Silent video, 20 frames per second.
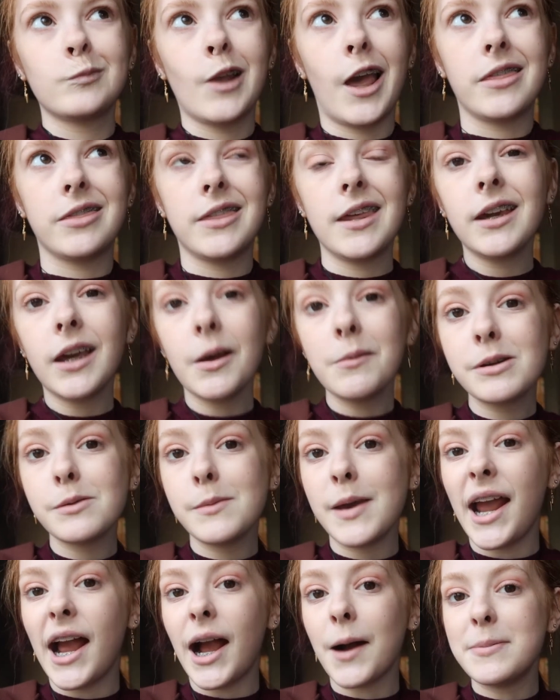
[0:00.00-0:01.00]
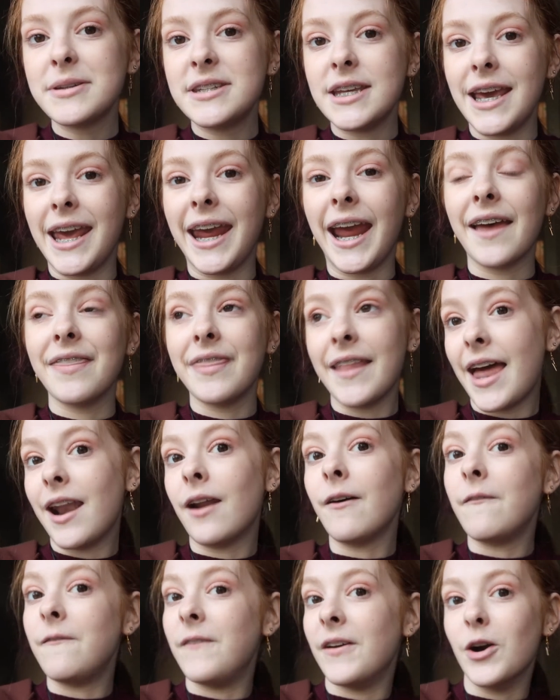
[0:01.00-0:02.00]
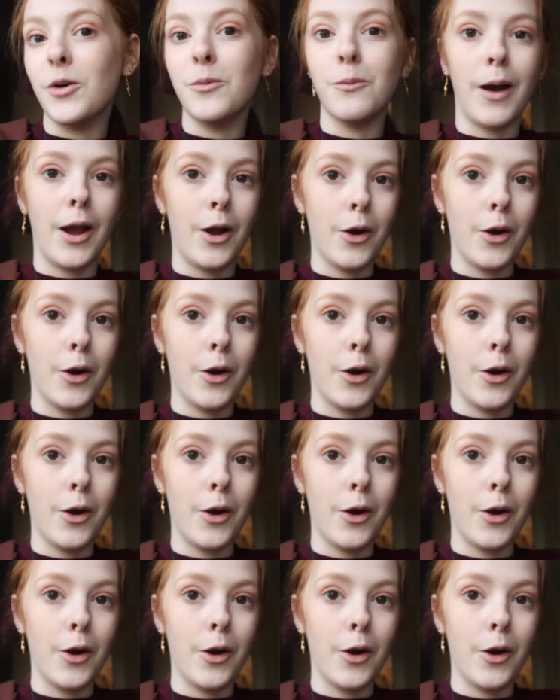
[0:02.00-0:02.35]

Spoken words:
I think I'm gonna make a cup of tea and then film my